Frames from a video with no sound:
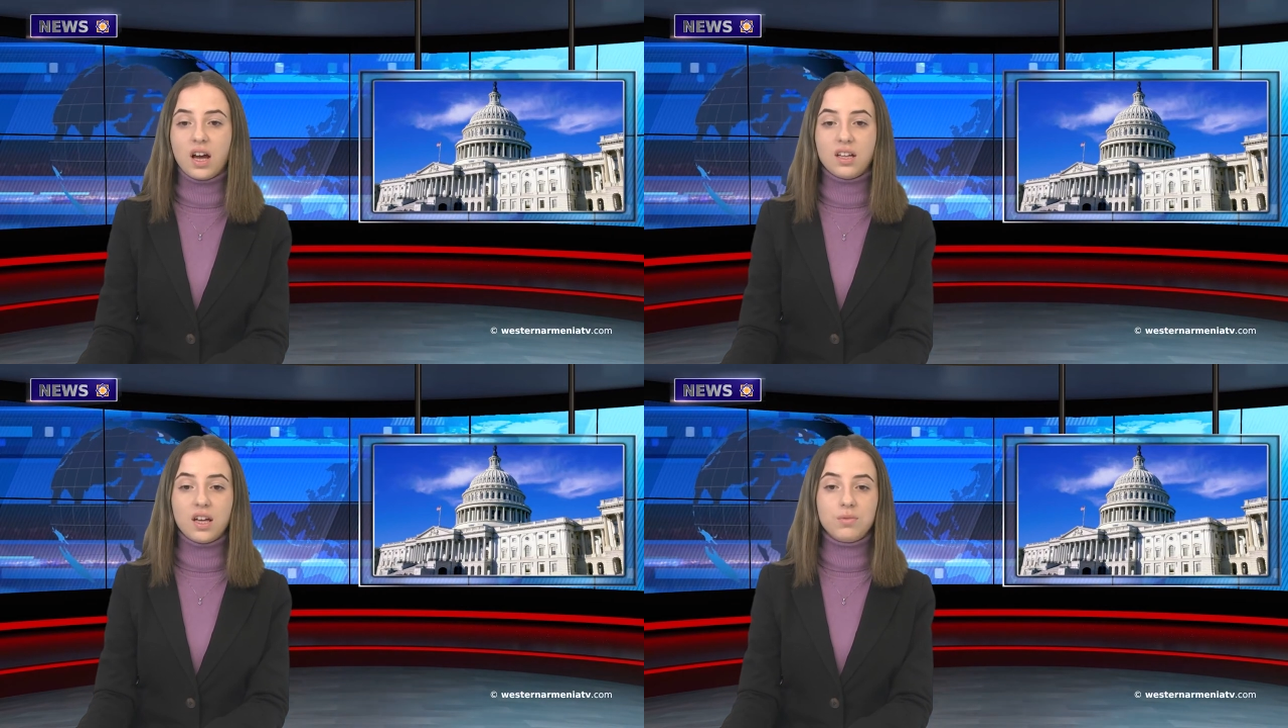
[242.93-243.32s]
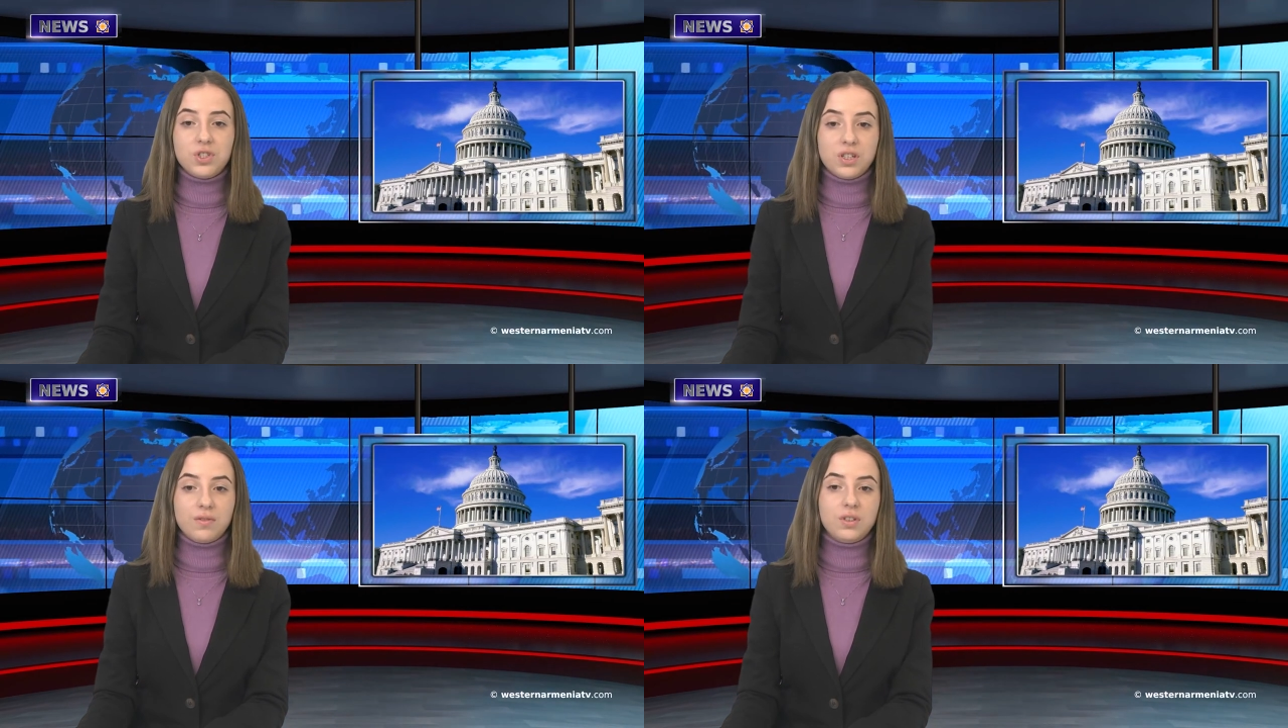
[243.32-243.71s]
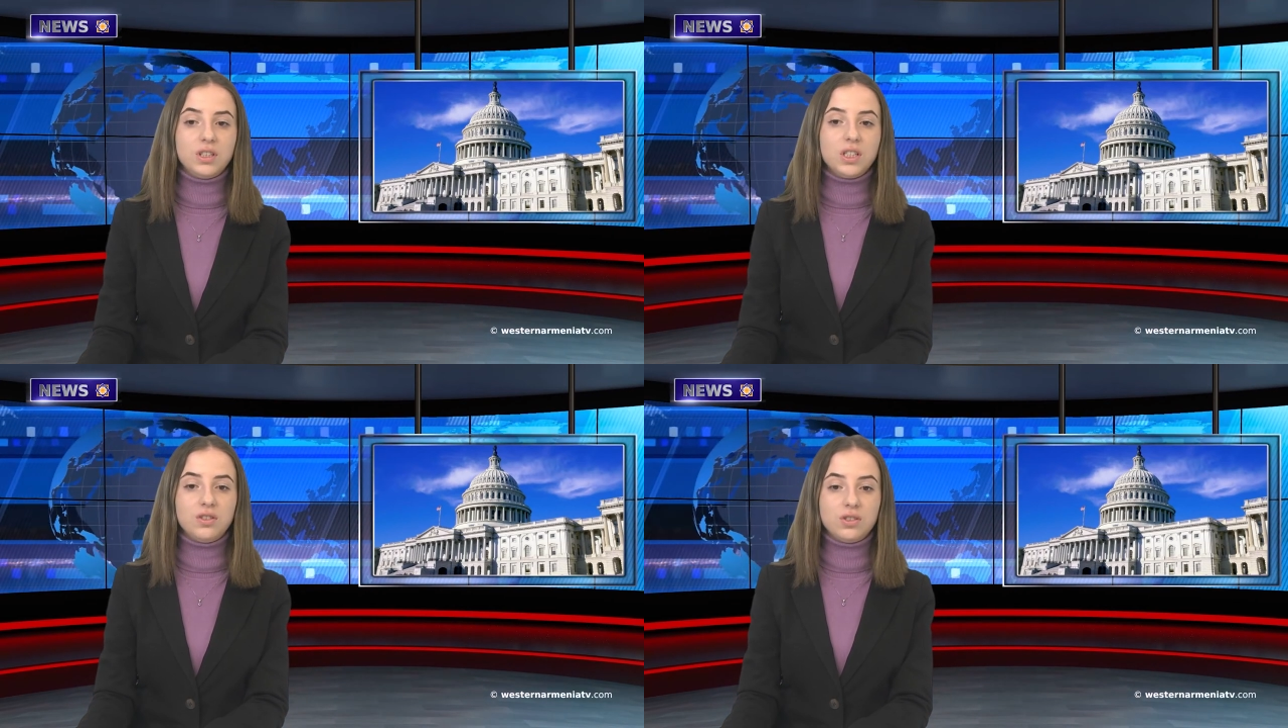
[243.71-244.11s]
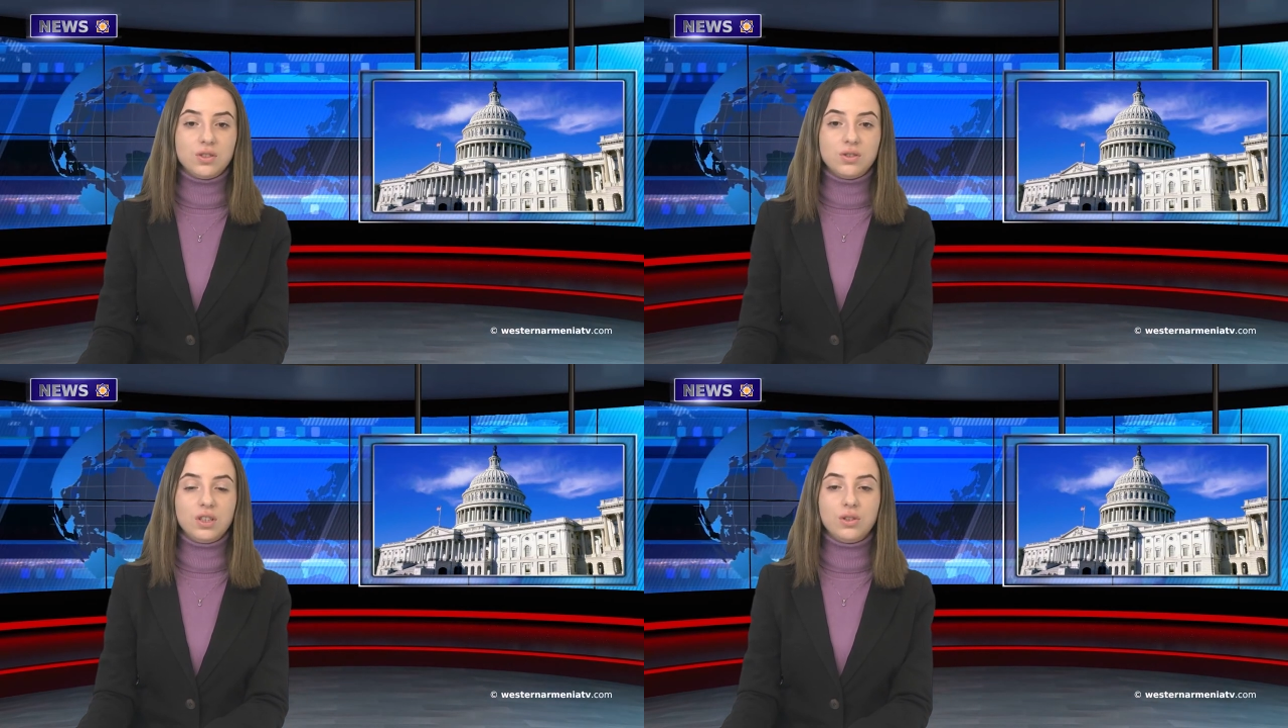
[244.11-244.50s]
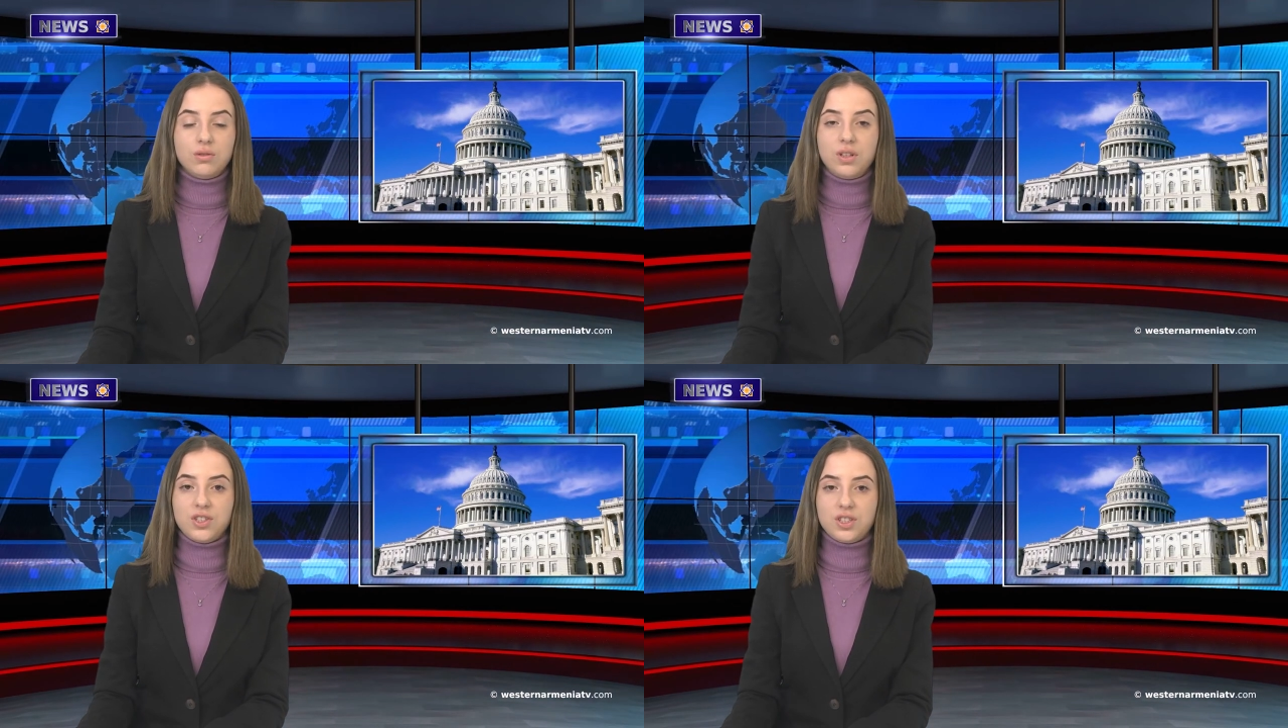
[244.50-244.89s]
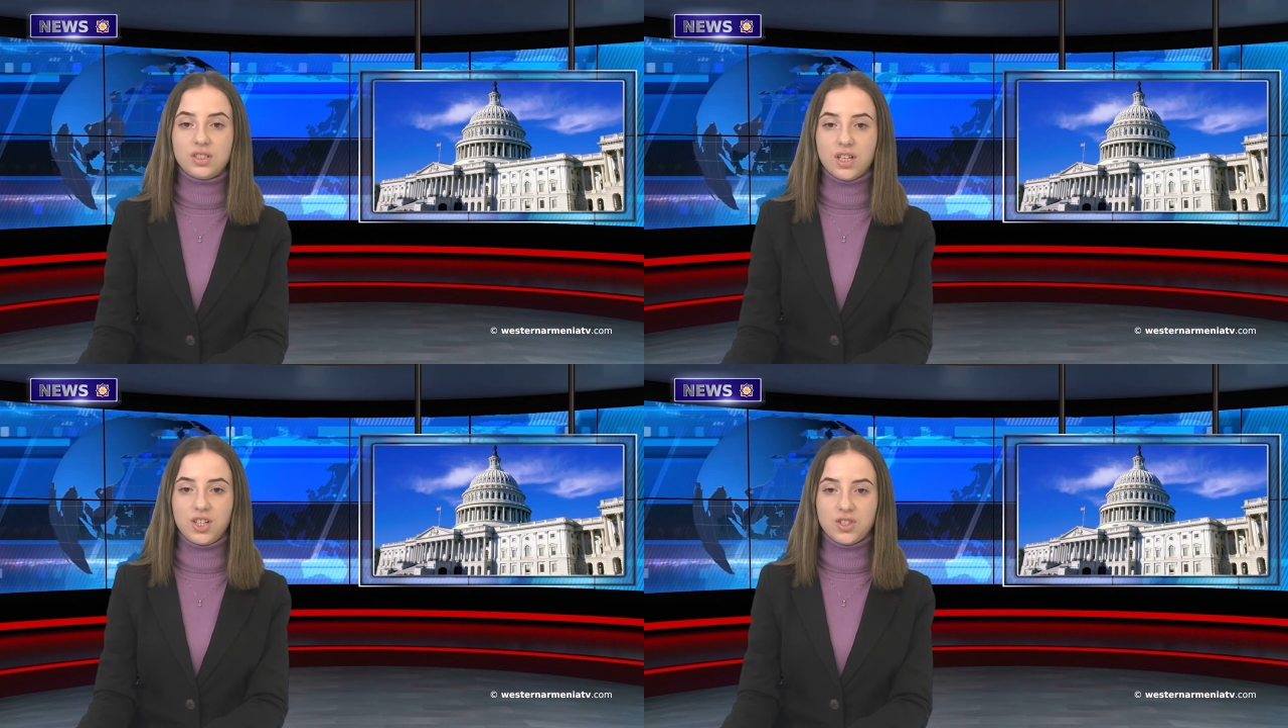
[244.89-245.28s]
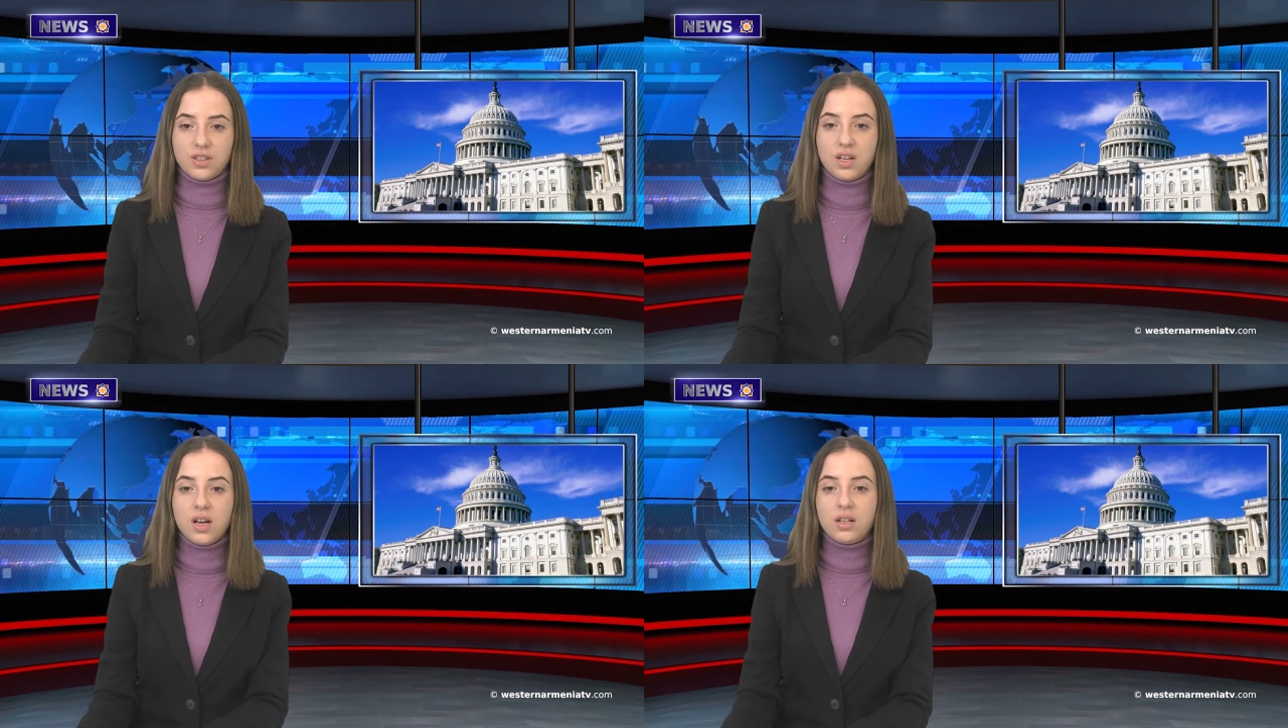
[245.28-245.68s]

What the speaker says: Adam Chief in introducing new legislation